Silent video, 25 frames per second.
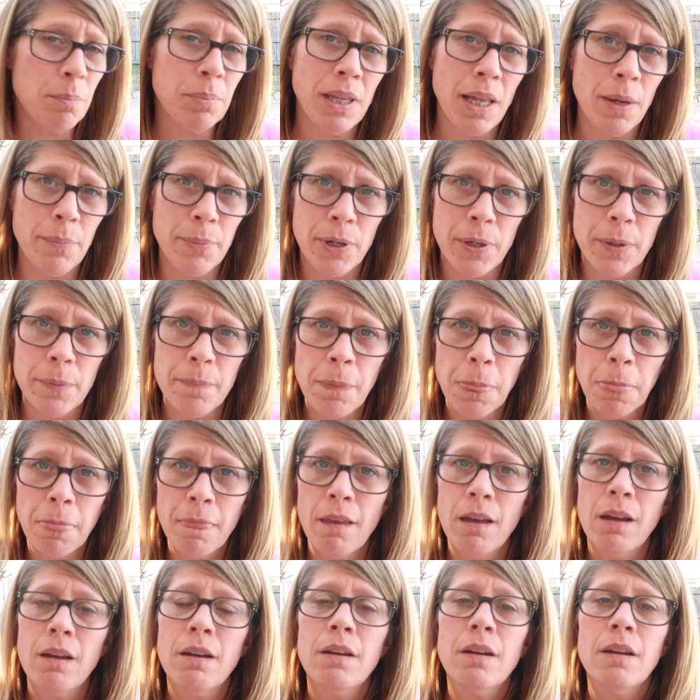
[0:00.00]
the plumber.
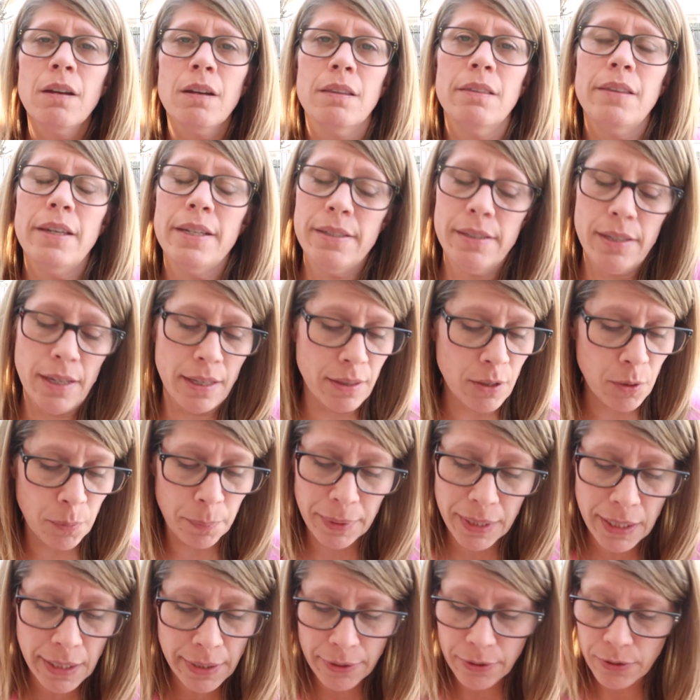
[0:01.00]
They said they'll
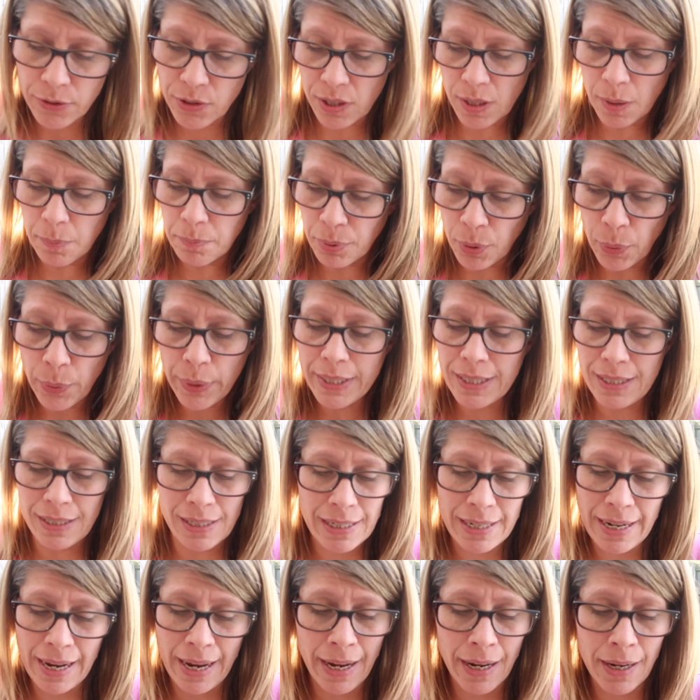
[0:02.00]
be here some point
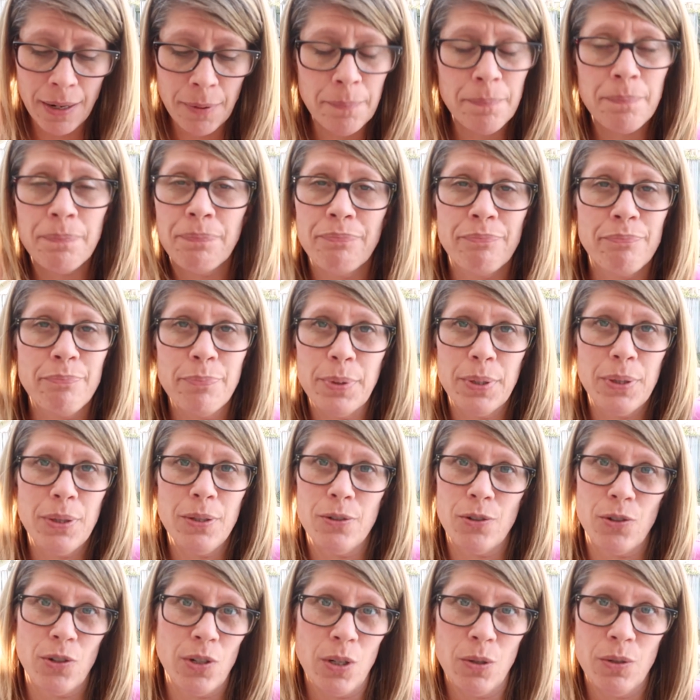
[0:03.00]
today, but
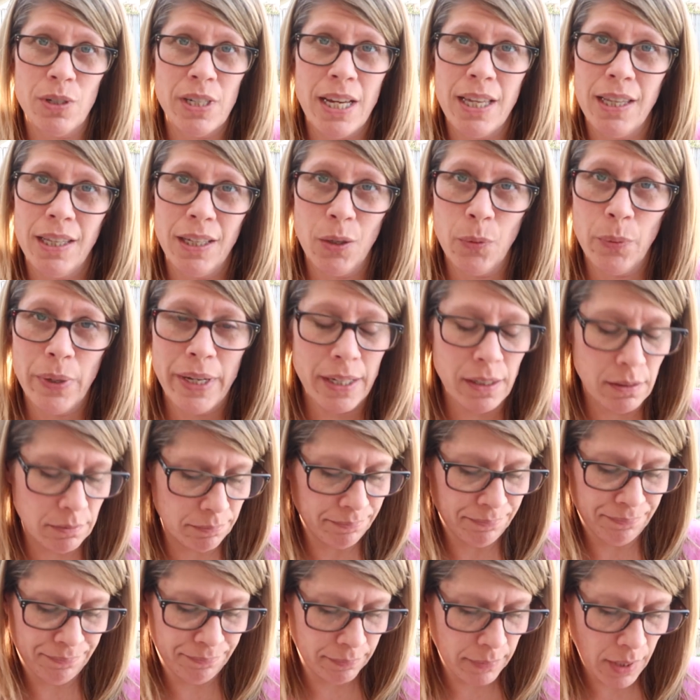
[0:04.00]
there's no telling when.
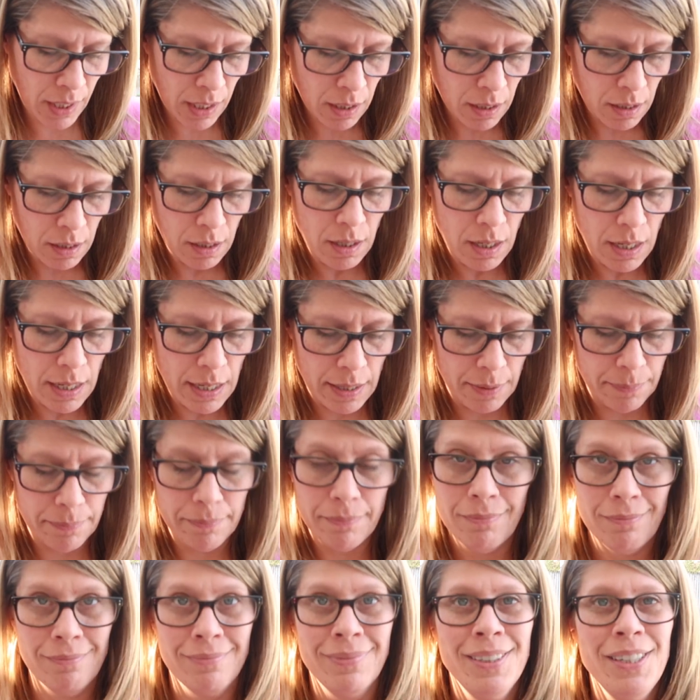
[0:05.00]

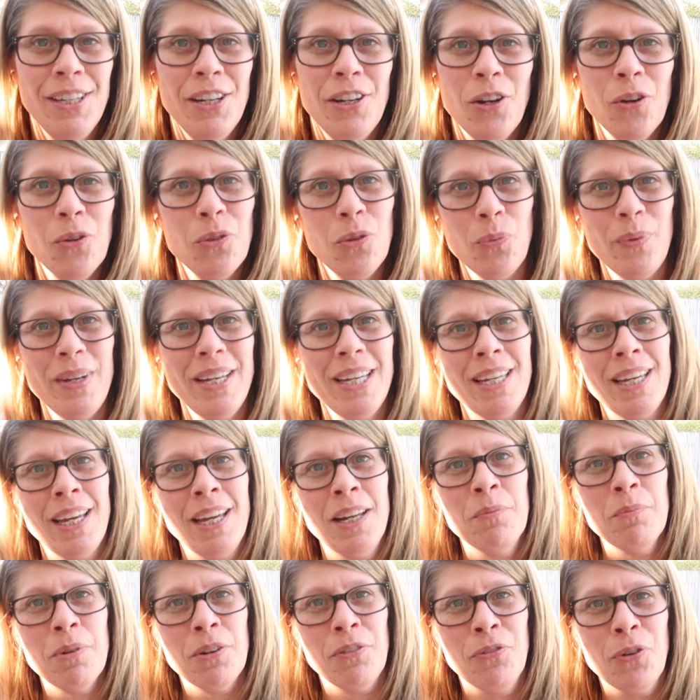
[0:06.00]
You know, the
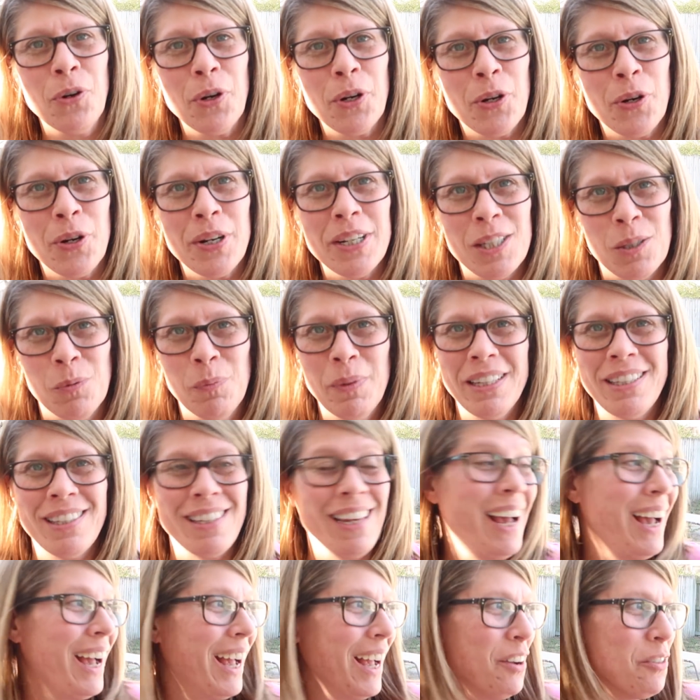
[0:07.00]
weekend before Christmas,
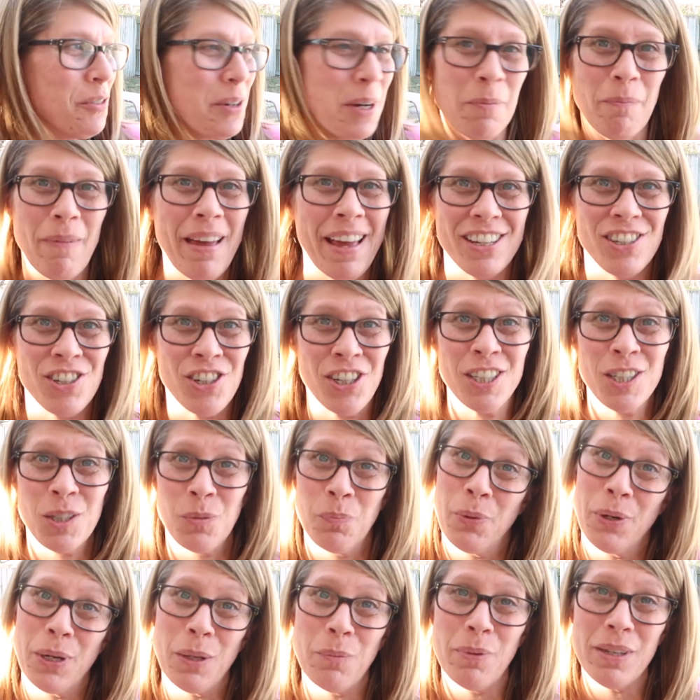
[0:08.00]
I would imagine it's
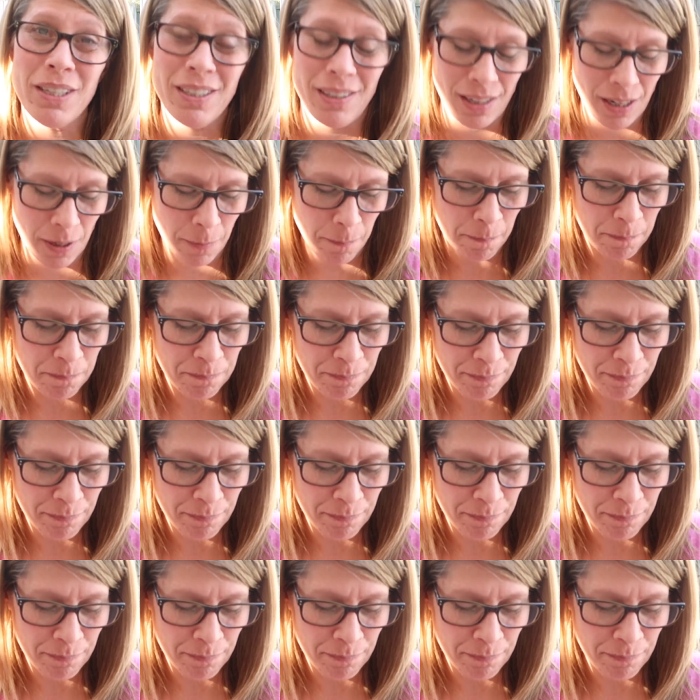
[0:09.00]
pretty busy.